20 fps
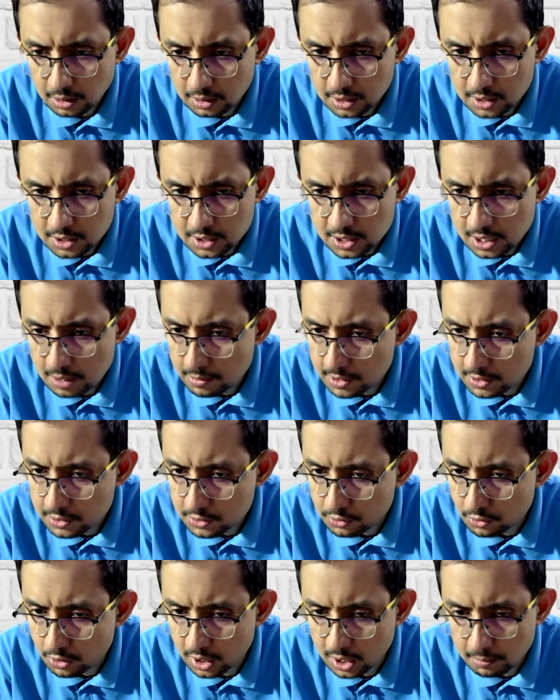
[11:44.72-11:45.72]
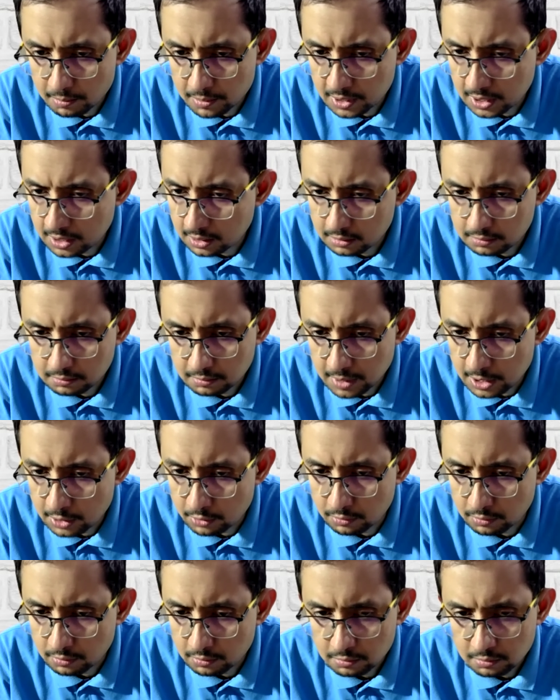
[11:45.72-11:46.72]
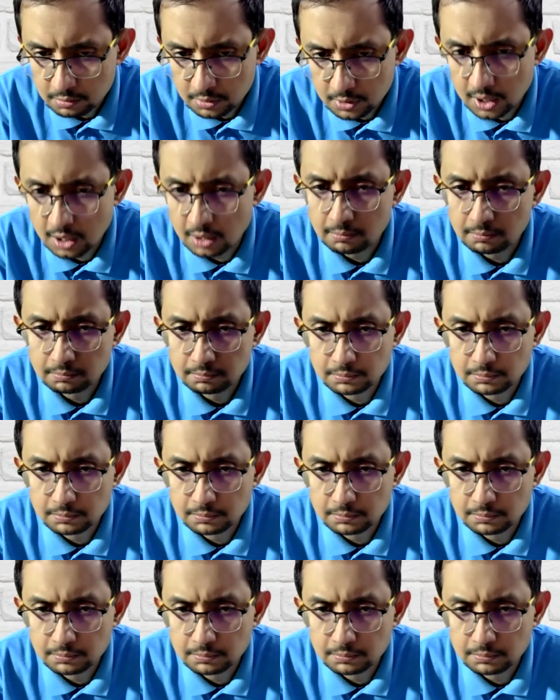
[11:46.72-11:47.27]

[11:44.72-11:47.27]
this time it's showing up in the menu. Yeah,